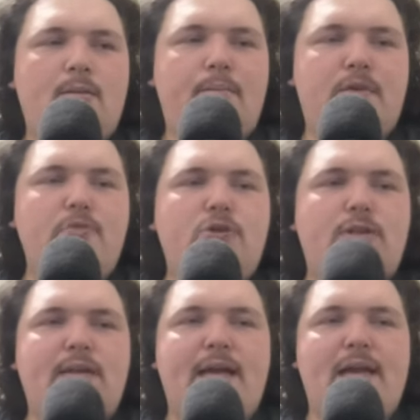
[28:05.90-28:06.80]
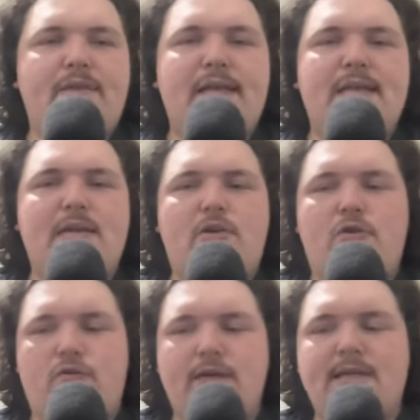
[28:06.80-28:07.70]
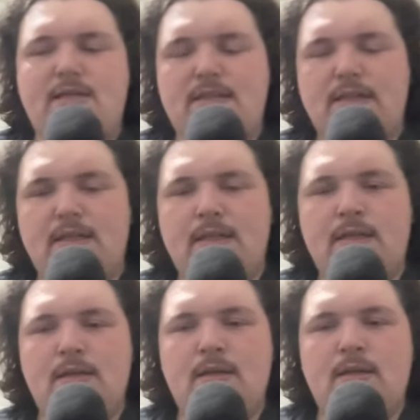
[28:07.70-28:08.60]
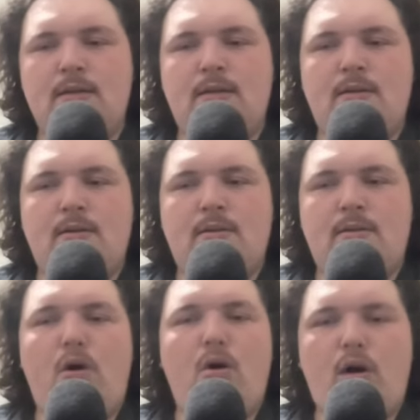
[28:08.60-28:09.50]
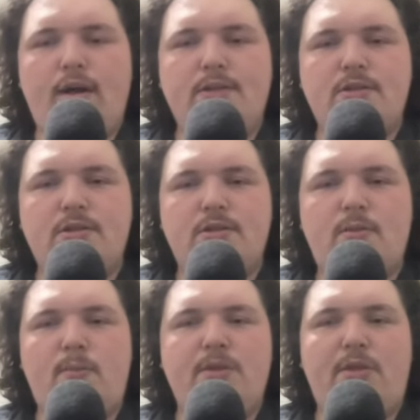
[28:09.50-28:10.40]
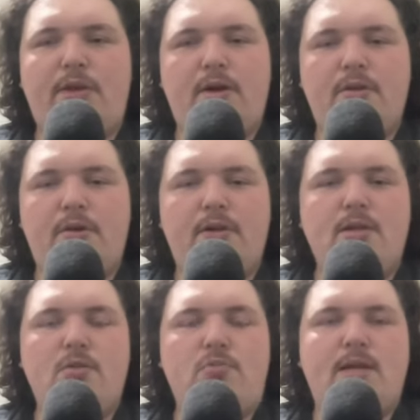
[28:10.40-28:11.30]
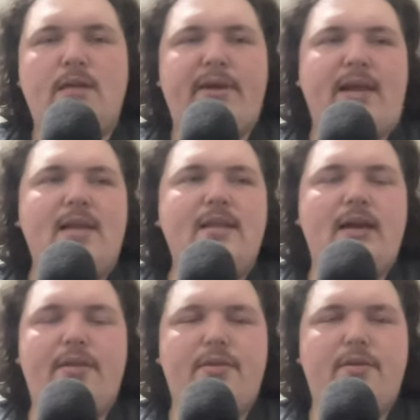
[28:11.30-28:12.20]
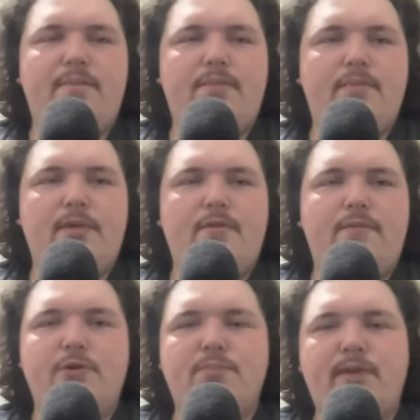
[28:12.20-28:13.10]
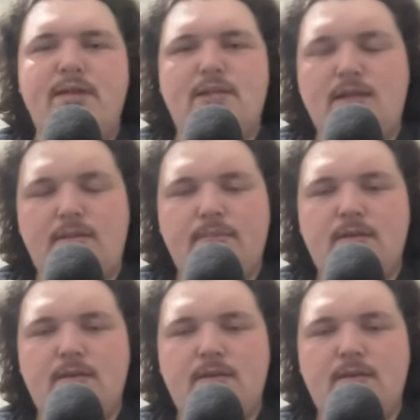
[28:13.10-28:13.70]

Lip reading: But you should not have any increased pause with the Thunder than you did about any other, first place team.